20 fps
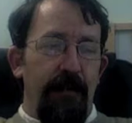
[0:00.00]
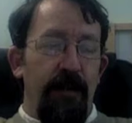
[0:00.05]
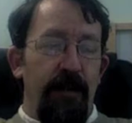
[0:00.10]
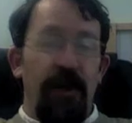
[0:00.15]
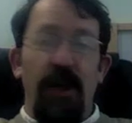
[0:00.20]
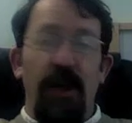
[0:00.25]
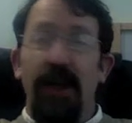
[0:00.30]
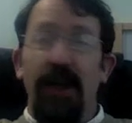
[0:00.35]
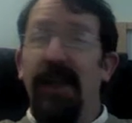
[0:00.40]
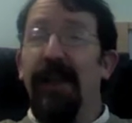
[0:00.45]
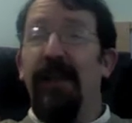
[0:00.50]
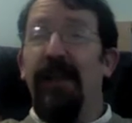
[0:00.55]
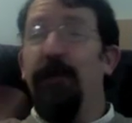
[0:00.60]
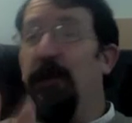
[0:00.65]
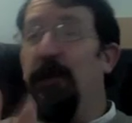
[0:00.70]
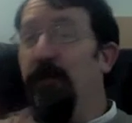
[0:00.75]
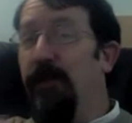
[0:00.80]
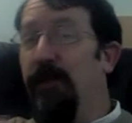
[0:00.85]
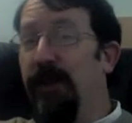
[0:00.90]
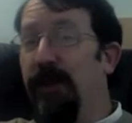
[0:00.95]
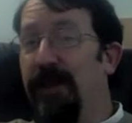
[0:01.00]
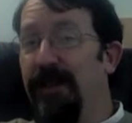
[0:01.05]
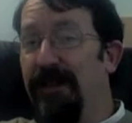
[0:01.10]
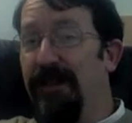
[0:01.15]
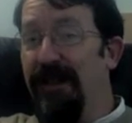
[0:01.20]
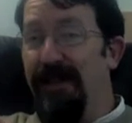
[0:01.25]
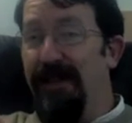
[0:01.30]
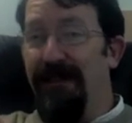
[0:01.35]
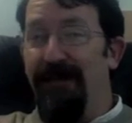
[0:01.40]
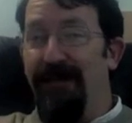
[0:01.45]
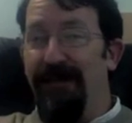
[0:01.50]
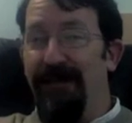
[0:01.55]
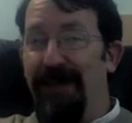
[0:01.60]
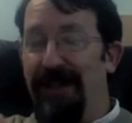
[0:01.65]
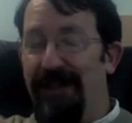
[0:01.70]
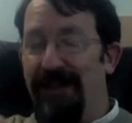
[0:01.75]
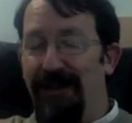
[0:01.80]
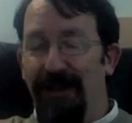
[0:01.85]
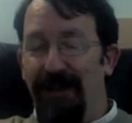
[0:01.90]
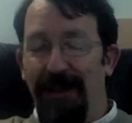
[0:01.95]
you don't need to give me a present, that's,
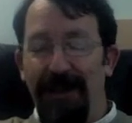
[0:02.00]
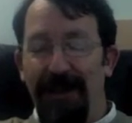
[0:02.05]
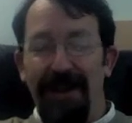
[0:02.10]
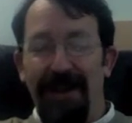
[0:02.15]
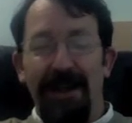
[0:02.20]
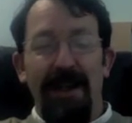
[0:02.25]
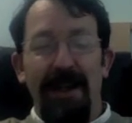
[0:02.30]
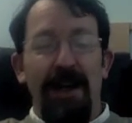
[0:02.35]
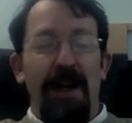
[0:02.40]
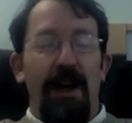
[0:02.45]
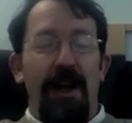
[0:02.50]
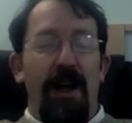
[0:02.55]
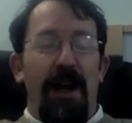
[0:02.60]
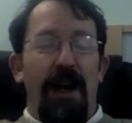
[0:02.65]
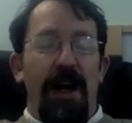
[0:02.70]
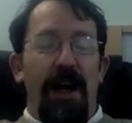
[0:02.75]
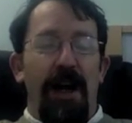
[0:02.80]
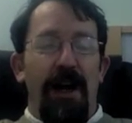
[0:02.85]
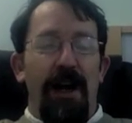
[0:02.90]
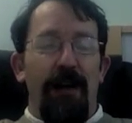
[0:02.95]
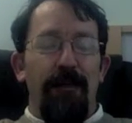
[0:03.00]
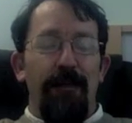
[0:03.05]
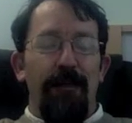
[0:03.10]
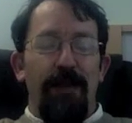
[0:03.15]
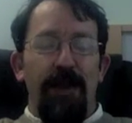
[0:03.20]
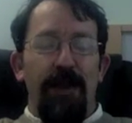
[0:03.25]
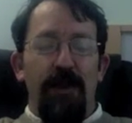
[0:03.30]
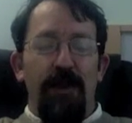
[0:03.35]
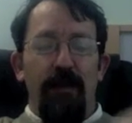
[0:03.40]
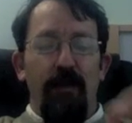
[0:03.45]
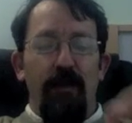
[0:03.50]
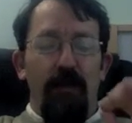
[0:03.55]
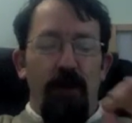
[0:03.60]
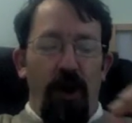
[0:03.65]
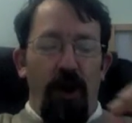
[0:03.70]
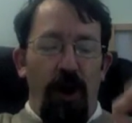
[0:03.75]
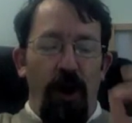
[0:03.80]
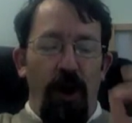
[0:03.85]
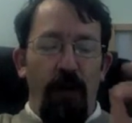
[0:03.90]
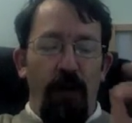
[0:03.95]
that's fine. Um,
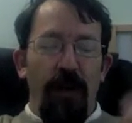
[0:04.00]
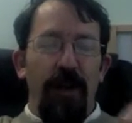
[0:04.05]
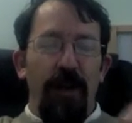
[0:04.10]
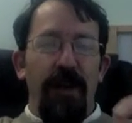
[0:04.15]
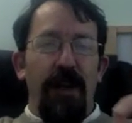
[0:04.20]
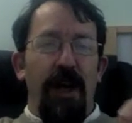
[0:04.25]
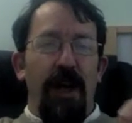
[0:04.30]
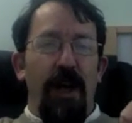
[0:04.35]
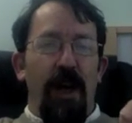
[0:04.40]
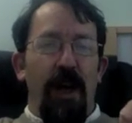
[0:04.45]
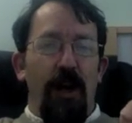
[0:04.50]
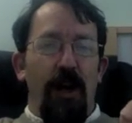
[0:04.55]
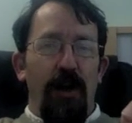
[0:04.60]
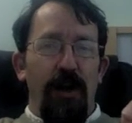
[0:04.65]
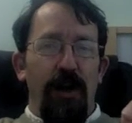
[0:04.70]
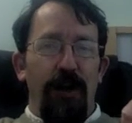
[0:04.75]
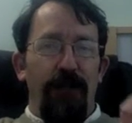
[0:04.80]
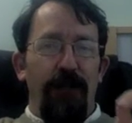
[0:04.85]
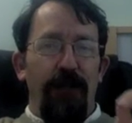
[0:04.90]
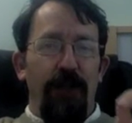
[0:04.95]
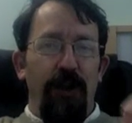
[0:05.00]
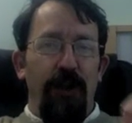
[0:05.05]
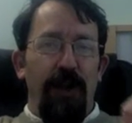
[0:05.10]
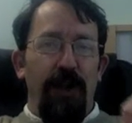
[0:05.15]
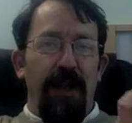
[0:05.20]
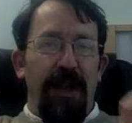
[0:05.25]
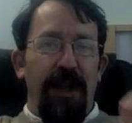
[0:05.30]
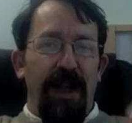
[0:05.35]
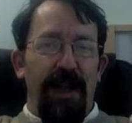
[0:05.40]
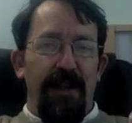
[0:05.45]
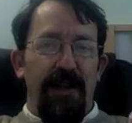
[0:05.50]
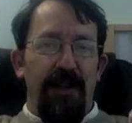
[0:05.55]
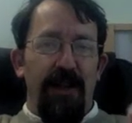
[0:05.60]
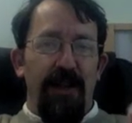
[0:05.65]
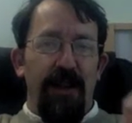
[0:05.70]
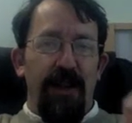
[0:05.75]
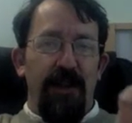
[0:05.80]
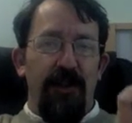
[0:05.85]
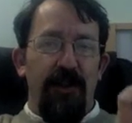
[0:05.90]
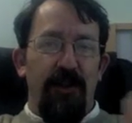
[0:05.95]
I want to know if you can answer
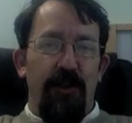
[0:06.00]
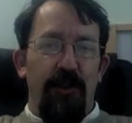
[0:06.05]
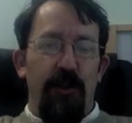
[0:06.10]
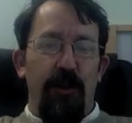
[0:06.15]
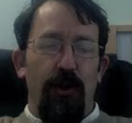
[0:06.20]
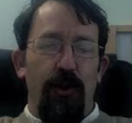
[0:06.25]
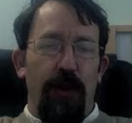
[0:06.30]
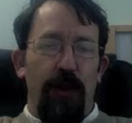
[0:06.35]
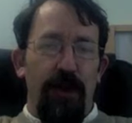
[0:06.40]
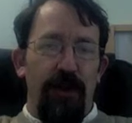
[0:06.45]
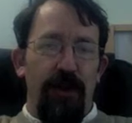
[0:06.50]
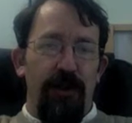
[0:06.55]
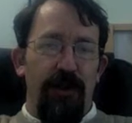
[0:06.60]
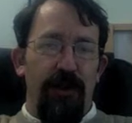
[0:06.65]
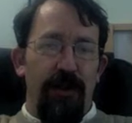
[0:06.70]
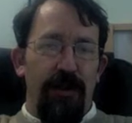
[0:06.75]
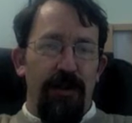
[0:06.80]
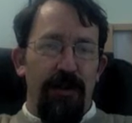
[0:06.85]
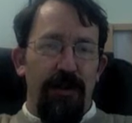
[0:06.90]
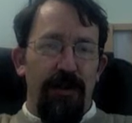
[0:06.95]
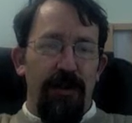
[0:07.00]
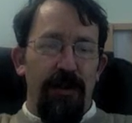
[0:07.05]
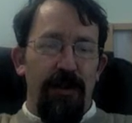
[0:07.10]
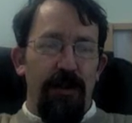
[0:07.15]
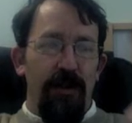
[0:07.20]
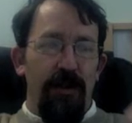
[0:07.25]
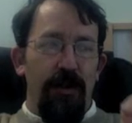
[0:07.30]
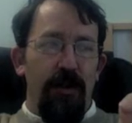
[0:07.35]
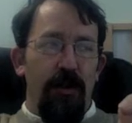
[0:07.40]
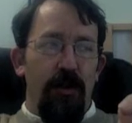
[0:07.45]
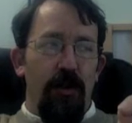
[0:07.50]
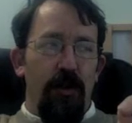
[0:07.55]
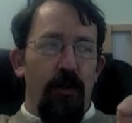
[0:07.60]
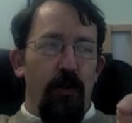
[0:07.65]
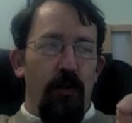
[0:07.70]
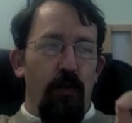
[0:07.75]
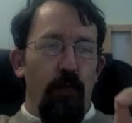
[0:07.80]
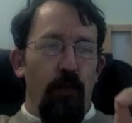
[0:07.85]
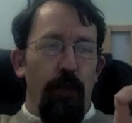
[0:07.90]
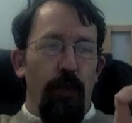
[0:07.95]
these two questions
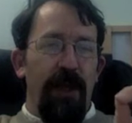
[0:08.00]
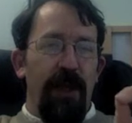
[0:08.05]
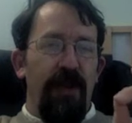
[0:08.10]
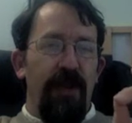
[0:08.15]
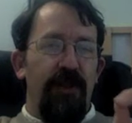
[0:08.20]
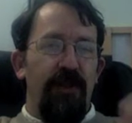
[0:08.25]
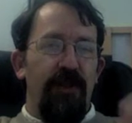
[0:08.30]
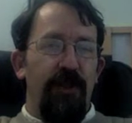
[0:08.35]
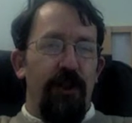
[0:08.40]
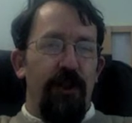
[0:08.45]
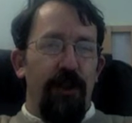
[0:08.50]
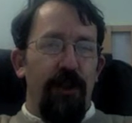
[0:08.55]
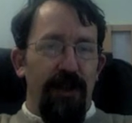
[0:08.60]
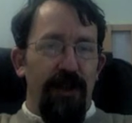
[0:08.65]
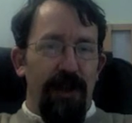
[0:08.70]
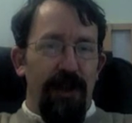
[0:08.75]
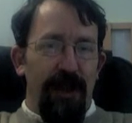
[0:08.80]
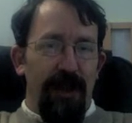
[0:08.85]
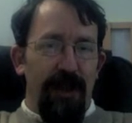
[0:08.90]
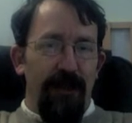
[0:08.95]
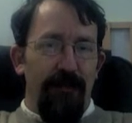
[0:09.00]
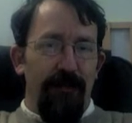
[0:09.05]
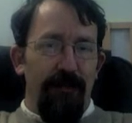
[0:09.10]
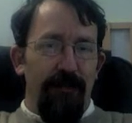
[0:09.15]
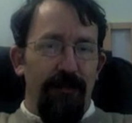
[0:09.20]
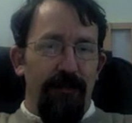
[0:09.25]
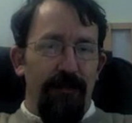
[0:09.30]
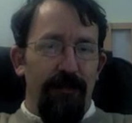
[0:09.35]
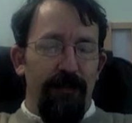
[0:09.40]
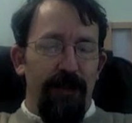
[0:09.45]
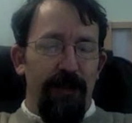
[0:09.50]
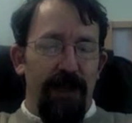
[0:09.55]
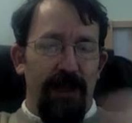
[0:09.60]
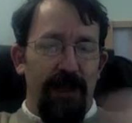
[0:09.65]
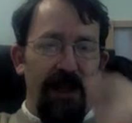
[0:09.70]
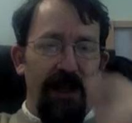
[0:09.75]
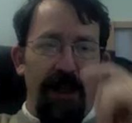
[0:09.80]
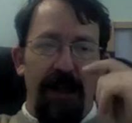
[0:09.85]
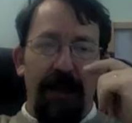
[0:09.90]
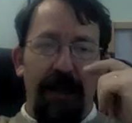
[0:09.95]
with certainty.
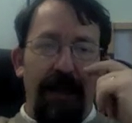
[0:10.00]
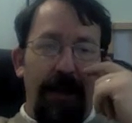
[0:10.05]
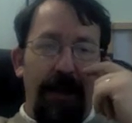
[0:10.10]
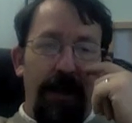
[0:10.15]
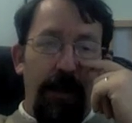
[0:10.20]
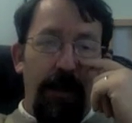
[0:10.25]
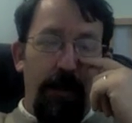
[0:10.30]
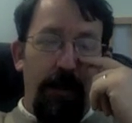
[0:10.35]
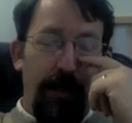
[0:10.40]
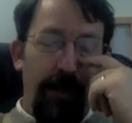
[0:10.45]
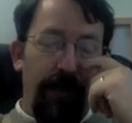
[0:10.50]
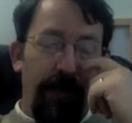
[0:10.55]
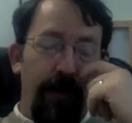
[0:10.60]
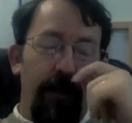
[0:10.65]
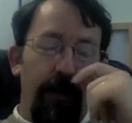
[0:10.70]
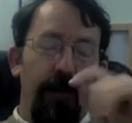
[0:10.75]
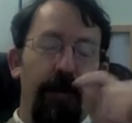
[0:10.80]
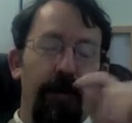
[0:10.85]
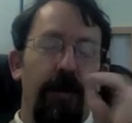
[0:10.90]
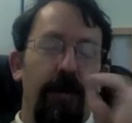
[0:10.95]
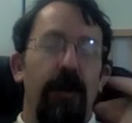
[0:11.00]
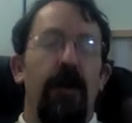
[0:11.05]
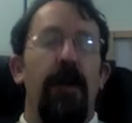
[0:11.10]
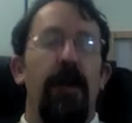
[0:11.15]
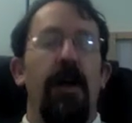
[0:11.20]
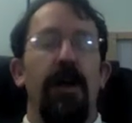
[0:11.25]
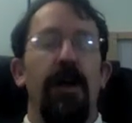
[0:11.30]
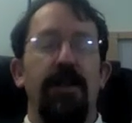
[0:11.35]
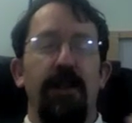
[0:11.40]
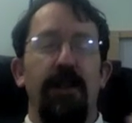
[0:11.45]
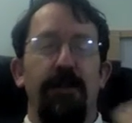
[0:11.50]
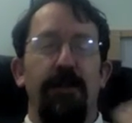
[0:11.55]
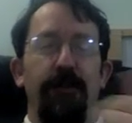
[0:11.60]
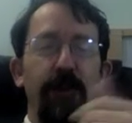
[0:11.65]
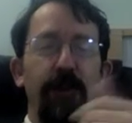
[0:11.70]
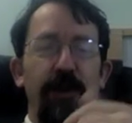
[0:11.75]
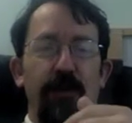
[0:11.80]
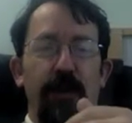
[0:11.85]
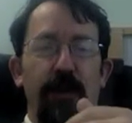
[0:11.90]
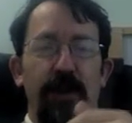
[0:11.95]
Okay? You ready for it? So the
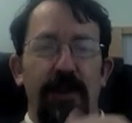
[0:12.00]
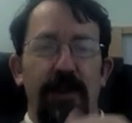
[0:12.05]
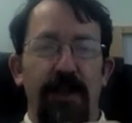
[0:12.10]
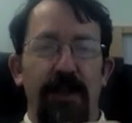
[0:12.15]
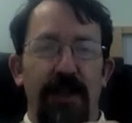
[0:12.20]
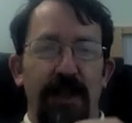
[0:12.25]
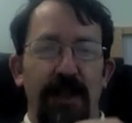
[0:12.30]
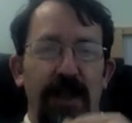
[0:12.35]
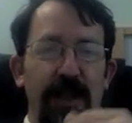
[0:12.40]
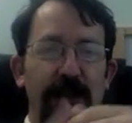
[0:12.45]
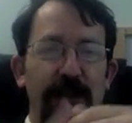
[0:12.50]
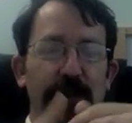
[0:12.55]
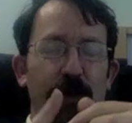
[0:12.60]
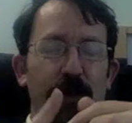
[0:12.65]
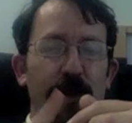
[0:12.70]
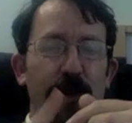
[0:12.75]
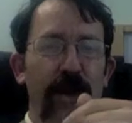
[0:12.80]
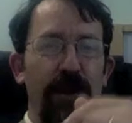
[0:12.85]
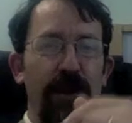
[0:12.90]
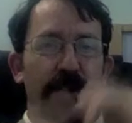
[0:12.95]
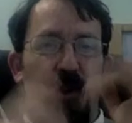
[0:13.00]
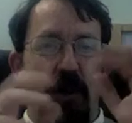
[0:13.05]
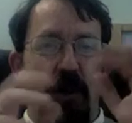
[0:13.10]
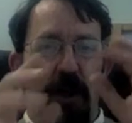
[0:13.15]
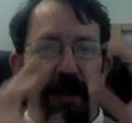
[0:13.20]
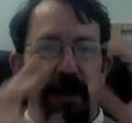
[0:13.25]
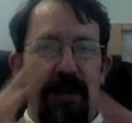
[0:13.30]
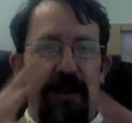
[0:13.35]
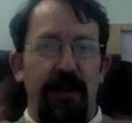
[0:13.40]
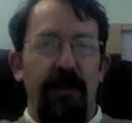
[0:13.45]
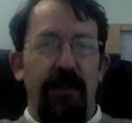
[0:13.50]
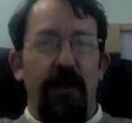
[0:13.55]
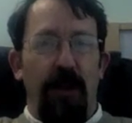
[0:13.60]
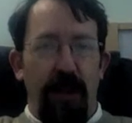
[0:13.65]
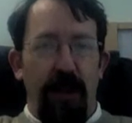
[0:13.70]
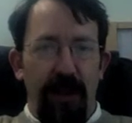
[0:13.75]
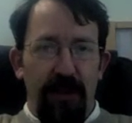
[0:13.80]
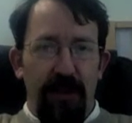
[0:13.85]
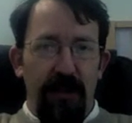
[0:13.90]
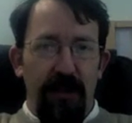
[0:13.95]
first question is if you were to die
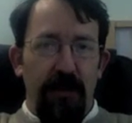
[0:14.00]
tonight,